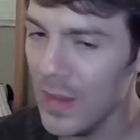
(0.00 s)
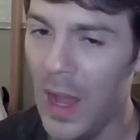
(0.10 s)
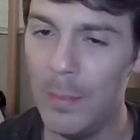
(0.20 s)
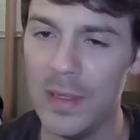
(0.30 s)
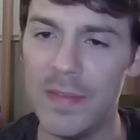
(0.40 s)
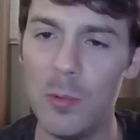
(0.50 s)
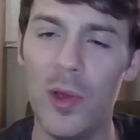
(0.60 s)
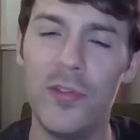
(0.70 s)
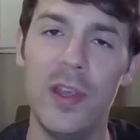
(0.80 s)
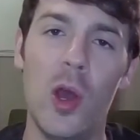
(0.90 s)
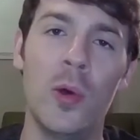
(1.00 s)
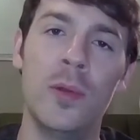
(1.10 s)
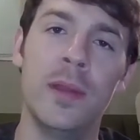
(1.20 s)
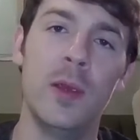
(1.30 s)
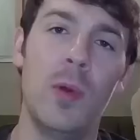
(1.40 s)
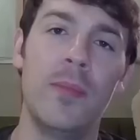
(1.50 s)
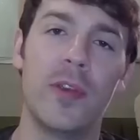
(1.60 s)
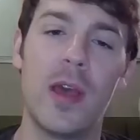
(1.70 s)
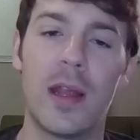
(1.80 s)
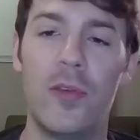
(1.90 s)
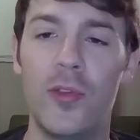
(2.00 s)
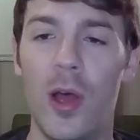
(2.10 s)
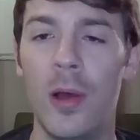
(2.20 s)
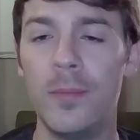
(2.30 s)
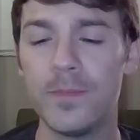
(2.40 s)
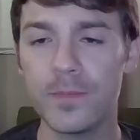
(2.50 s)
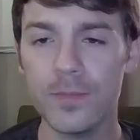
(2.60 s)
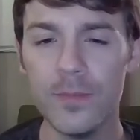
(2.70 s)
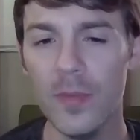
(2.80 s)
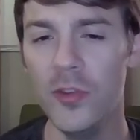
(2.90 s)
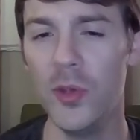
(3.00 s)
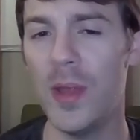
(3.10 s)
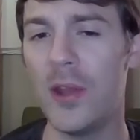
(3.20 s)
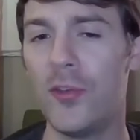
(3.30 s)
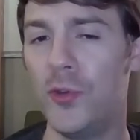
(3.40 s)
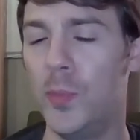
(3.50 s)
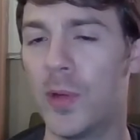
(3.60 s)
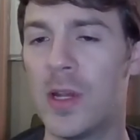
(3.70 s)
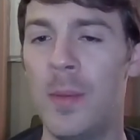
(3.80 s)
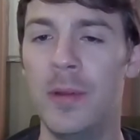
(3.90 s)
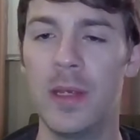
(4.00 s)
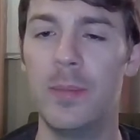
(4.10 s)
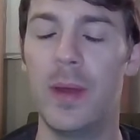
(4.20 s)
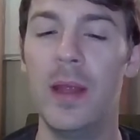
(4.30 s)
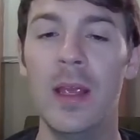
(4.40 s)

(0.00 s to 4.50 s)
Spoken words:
I believe that was the only Whimsicott I saw. So not a super common lead, but